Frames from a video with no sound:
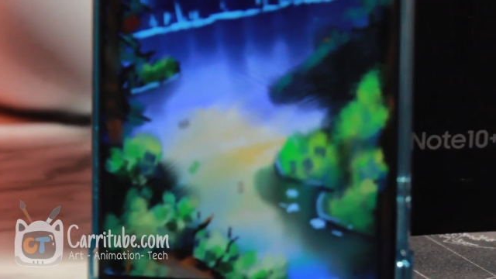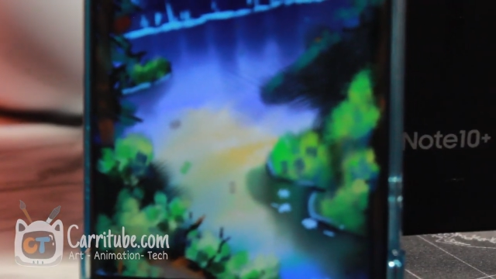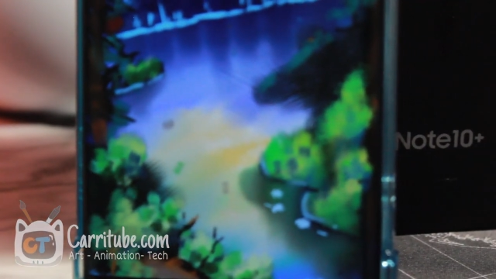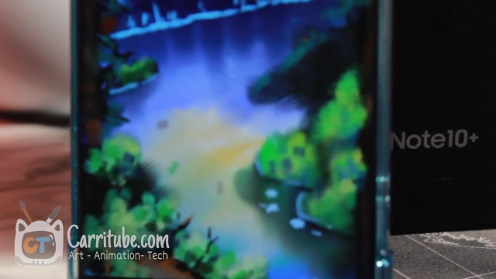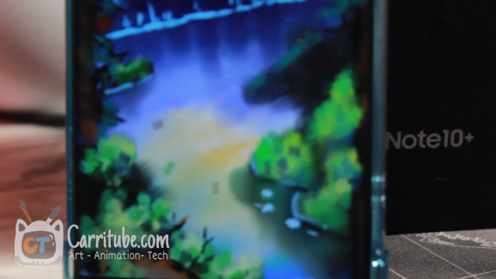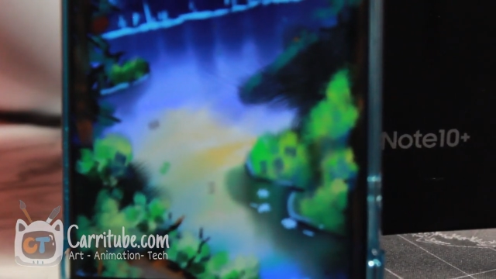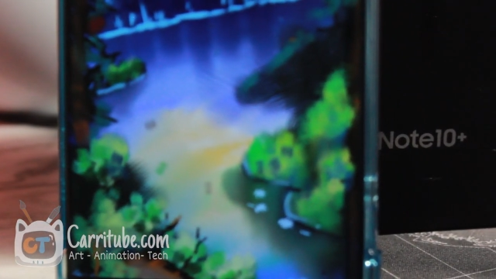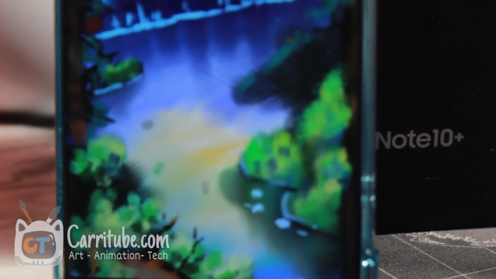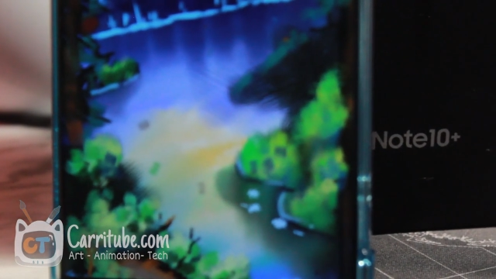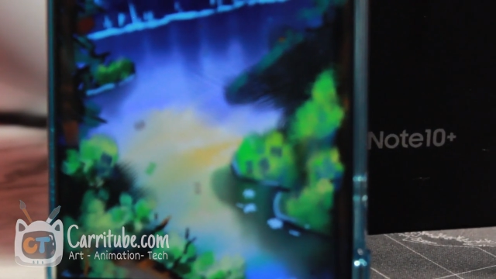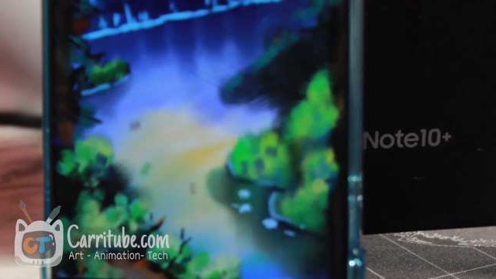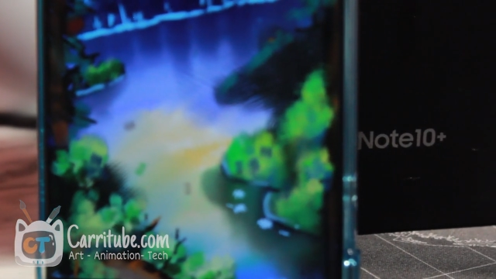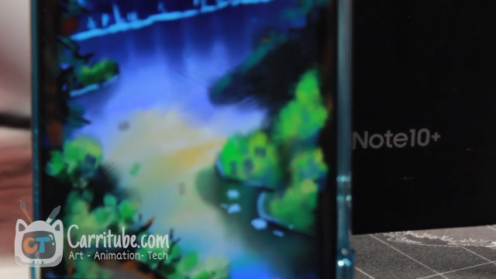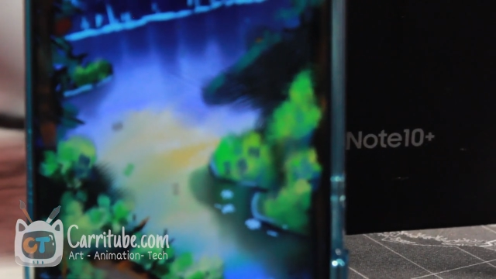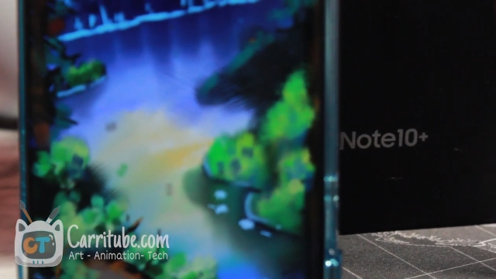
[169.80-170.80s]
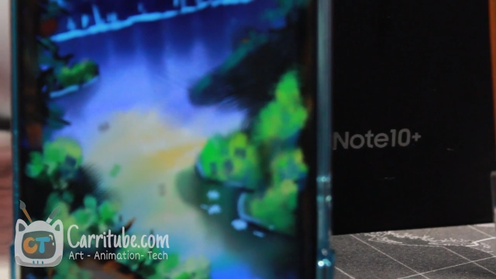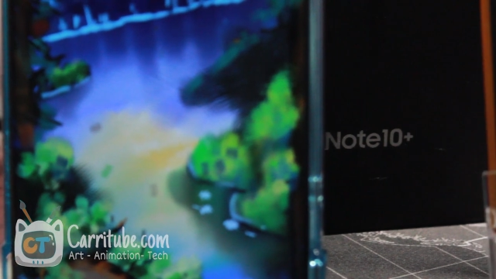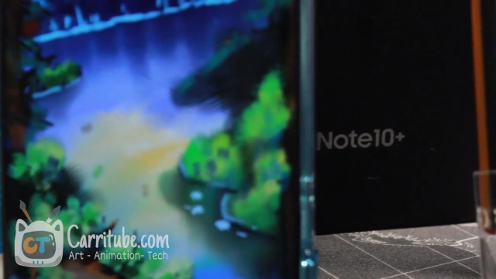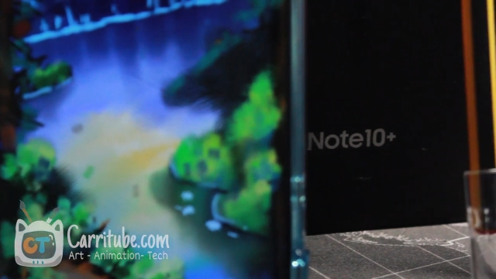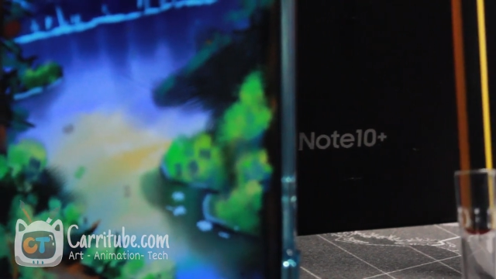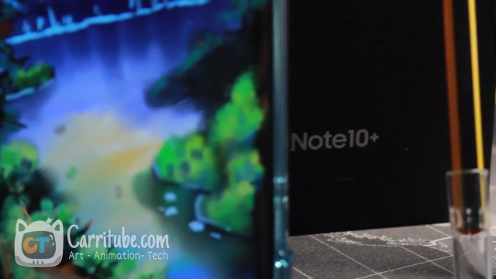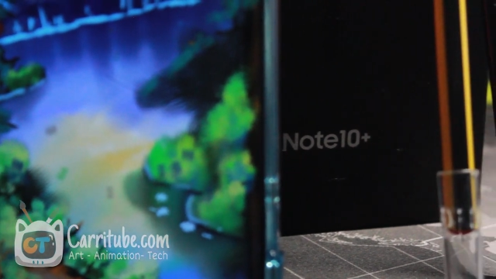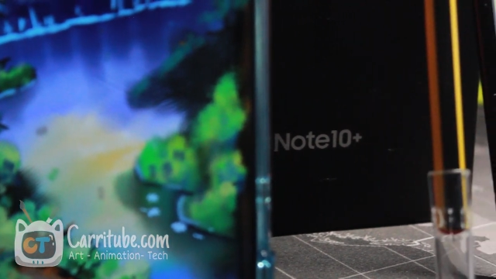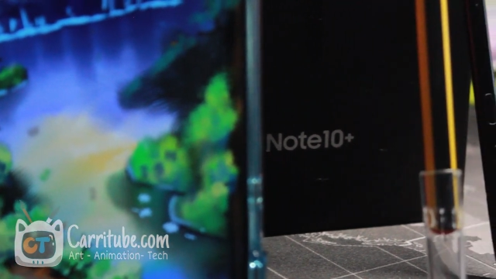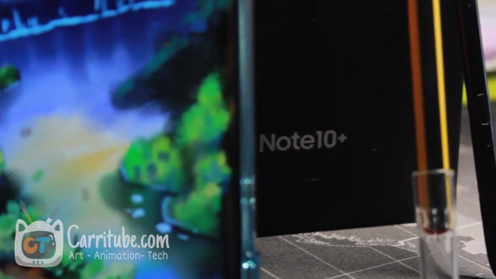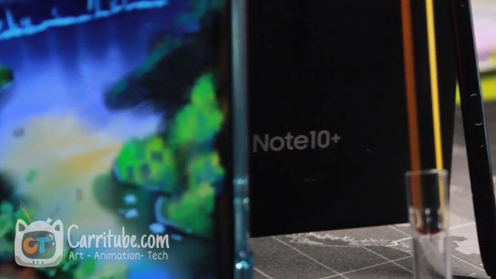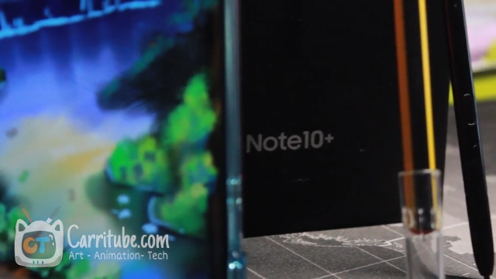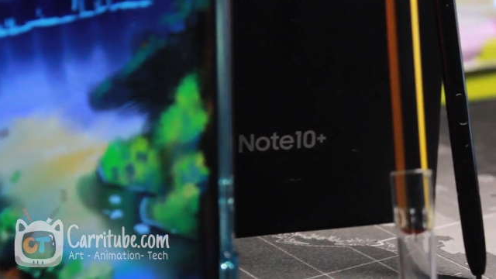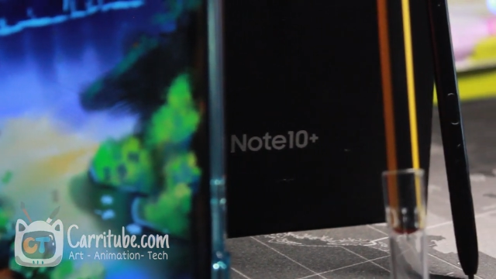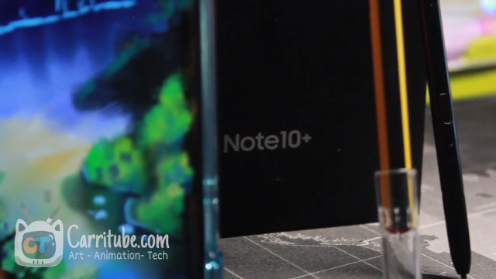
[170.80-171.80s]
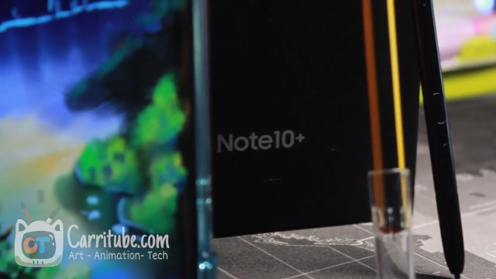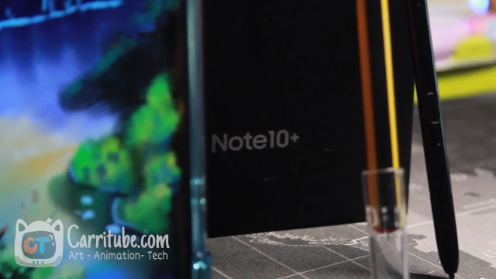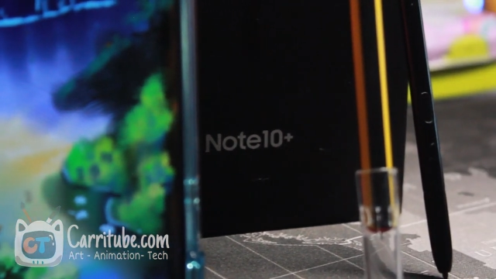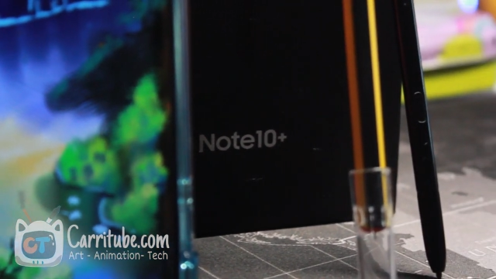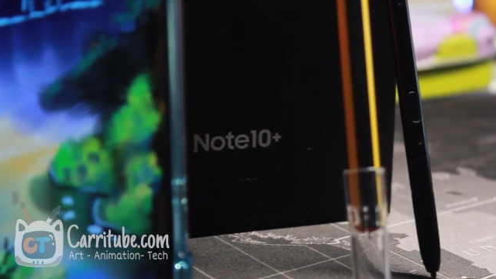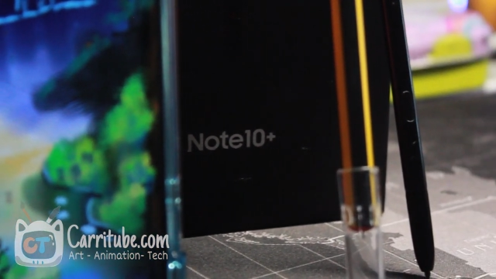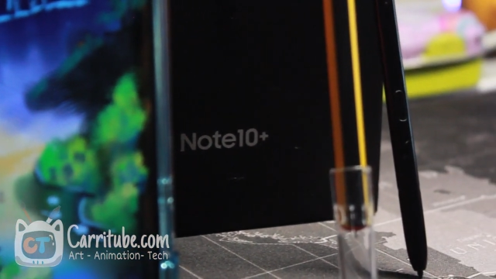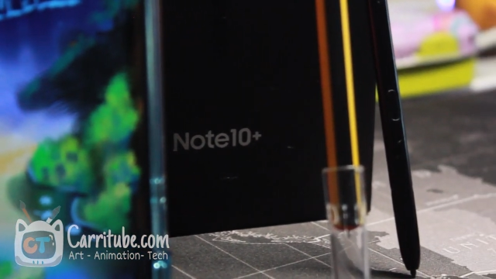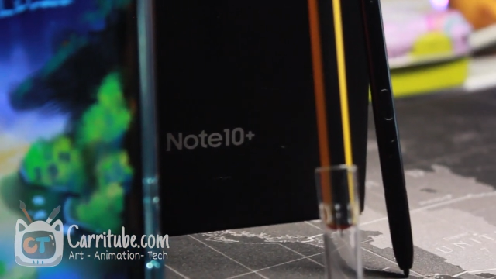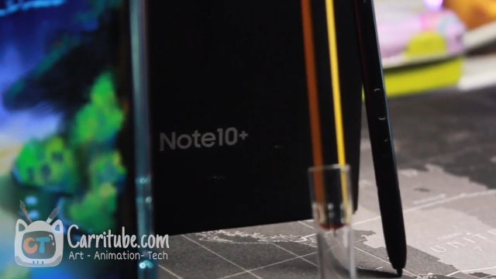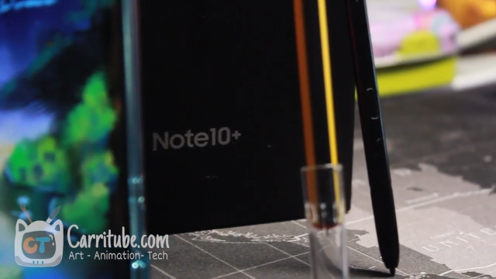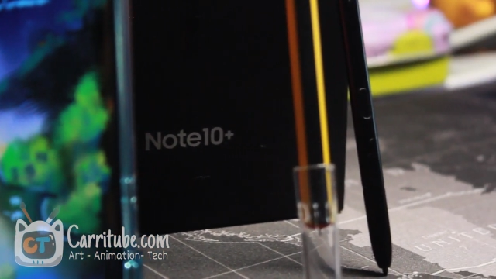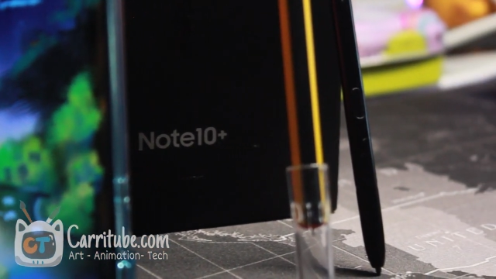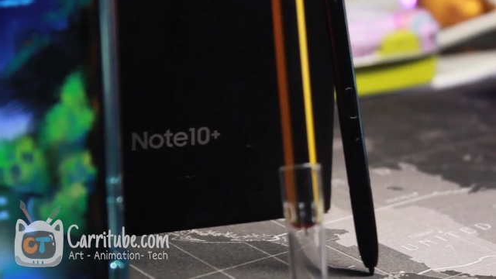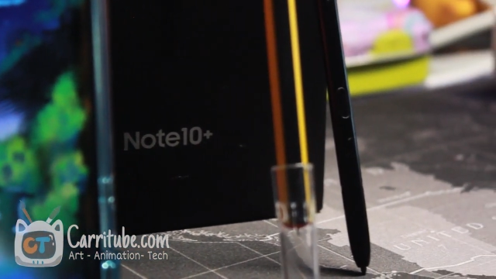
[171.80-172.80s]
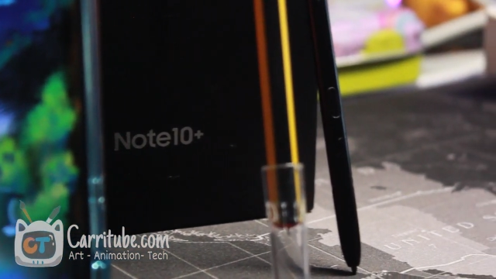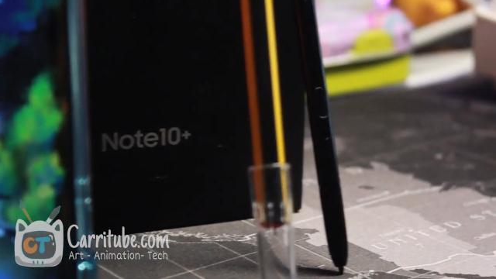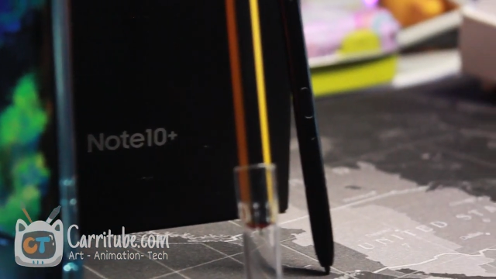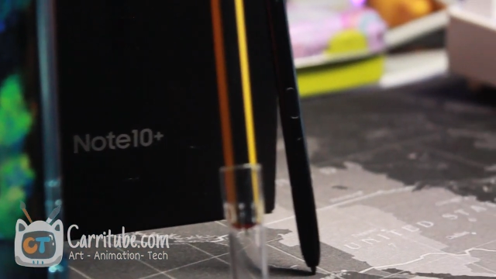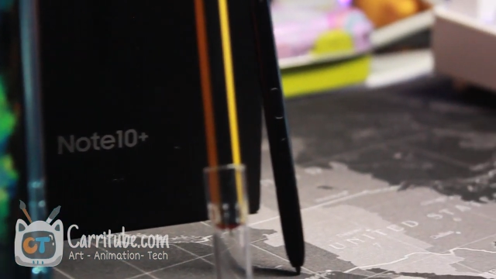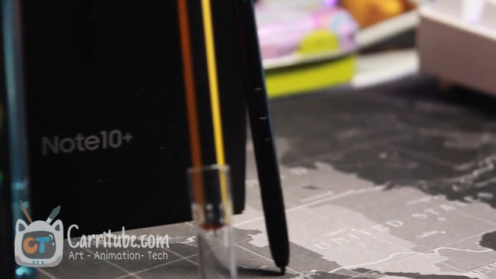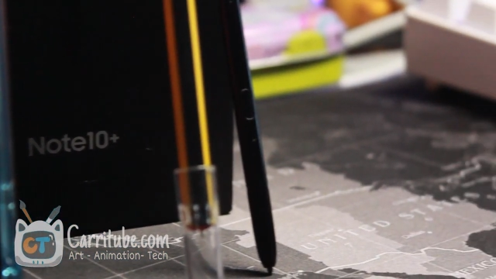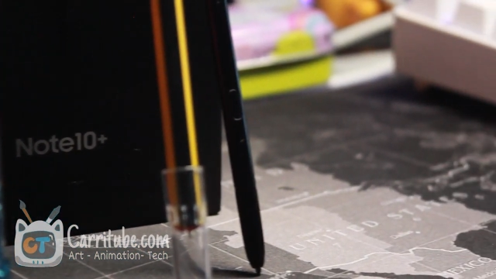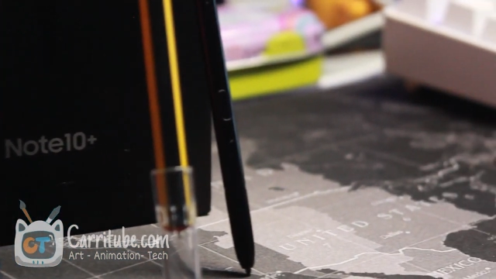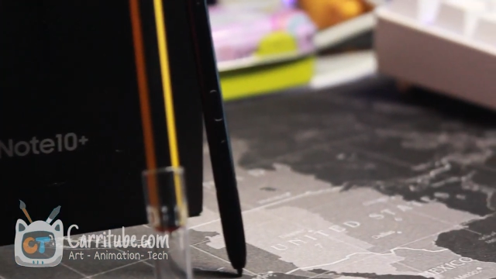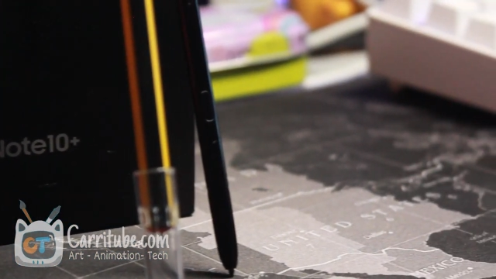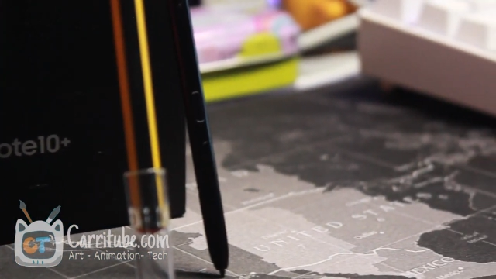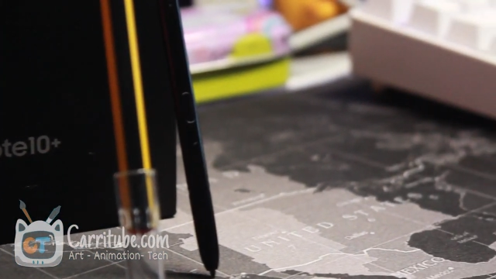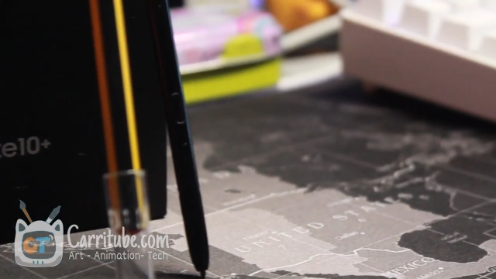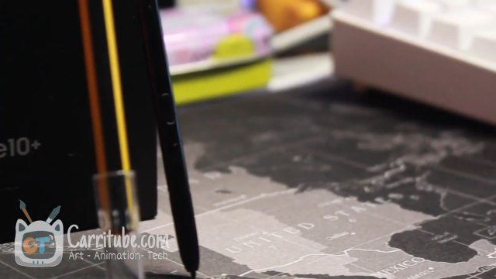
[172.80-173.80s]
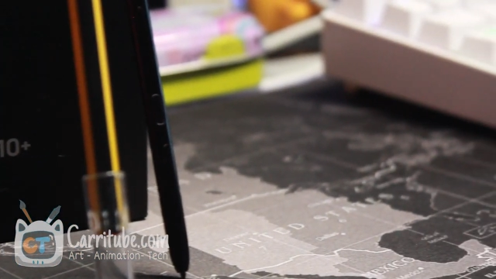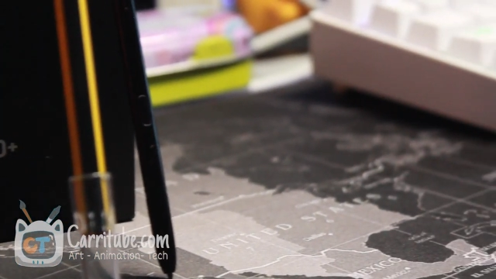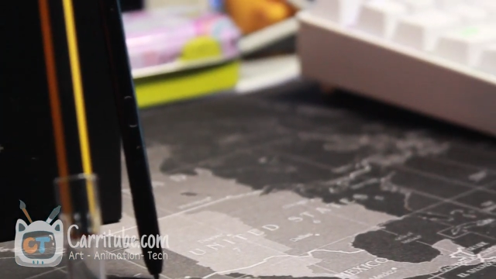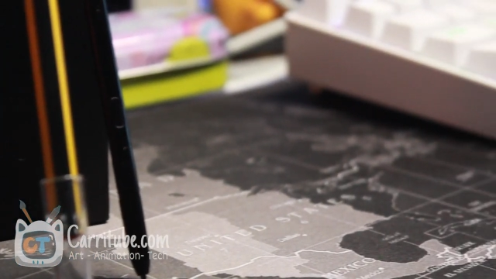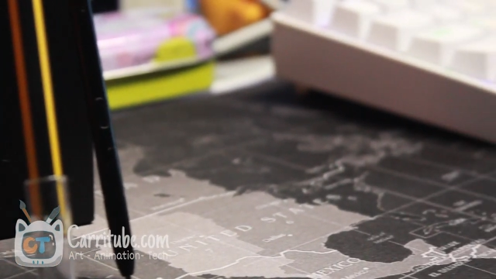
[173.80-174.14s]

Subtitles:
(no speaker visible)